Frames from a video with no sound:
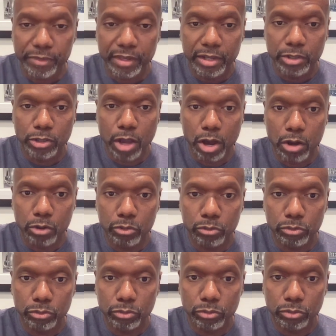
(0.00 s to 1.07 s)
So
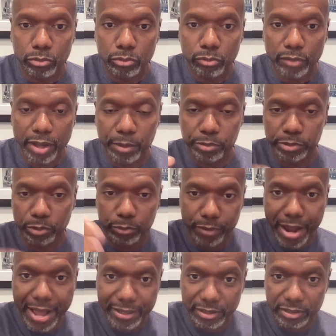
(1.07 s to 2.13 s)
it was
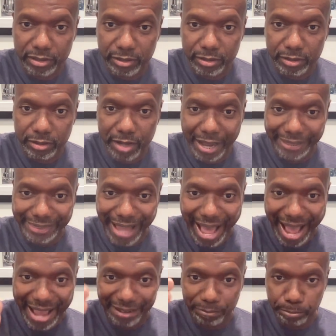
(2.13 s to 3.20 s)
a
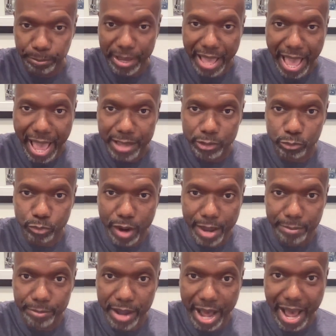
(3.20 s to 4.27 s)
live big ass
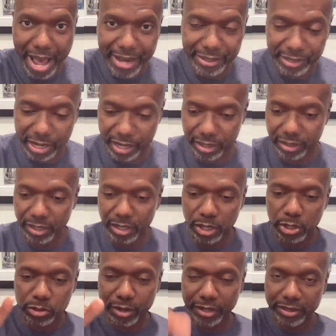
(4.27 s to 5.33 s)
rat behind there.
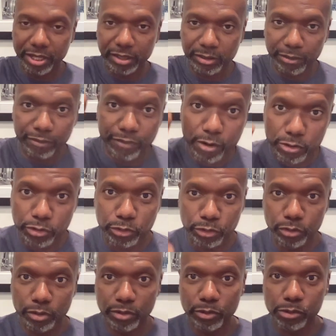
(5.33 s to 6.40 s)
So I took the first
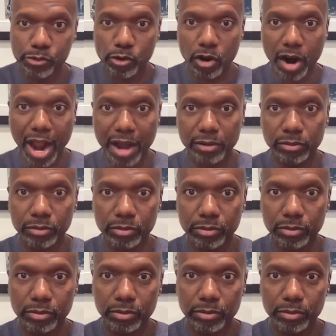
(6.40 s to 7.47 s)
drawer out
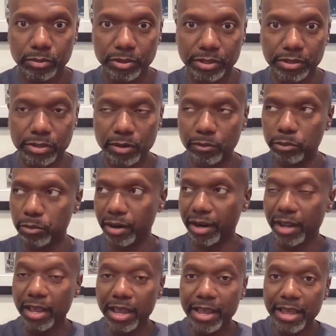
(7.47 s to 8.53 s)
with the silverware,
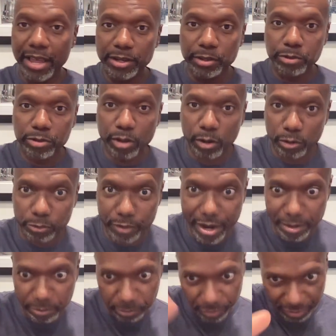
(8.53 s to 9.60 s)
and you saw the
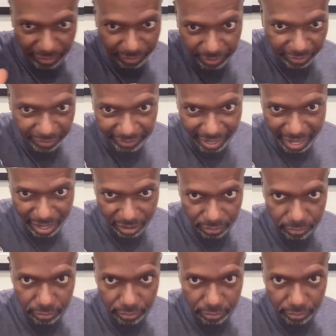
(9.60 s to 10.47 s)
rat run down.